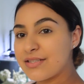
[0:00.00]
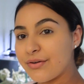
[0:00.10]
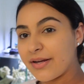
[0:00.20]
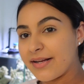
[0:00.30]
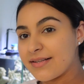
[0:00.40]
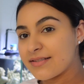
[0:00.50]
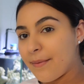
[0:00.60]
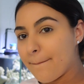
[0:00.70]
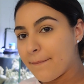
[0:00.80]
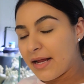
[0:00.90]
So it is
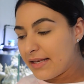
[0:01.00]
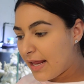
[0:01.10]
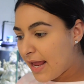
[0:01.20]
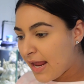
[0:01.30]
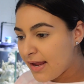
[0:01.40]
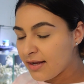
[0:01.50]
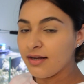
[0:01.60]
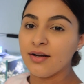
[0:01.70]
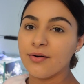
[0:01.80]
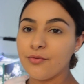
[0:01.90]
Monday.
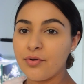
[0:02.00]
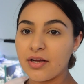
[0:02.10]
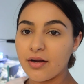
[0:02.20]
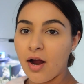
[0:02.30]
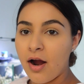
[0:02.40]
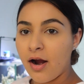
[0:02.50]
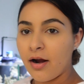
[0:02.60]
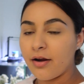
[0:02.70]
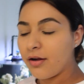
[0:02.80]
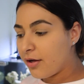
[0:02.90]
We
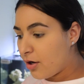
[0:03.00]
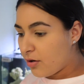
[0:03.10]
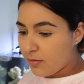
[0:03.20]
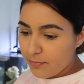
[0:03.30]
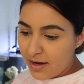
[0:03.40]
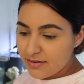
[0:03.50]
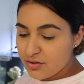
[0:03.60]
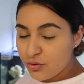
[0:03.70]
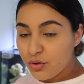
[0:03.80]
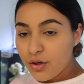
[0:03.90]
are, you know, back
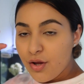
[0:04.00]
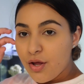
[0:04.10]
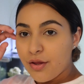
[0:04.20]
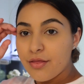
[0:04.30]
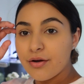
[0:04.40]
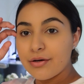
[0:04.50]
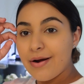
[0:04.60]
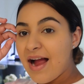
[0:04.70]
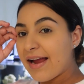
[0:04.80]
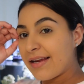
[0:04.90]
to the
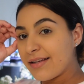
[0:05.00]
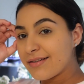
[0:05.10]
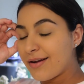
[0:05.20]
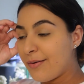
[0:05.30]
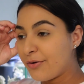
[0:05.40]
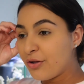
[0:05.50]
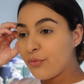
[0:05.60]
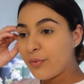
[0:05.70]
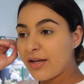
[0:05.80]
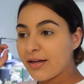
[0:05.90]
grind.
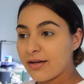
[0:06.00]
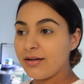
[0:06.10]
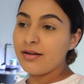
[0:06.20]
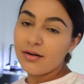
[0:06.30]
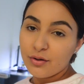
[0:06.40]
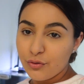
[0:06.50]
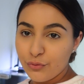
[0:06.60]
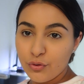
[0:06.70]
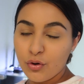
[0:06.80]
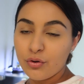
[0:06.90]
New week,
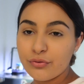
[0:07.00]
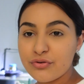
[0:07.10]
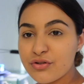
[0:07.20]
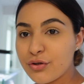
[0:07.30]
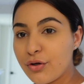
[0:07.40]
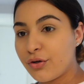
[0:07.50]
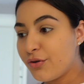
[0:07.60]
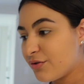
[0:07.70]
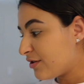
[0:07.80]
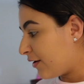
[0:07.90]
new goals,
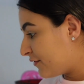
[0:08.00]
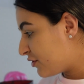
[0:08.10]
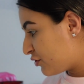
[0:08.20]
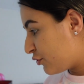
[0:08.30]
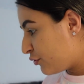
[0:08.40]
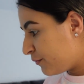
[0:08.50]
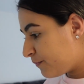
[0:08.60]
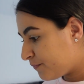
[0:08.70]
new stuff to do.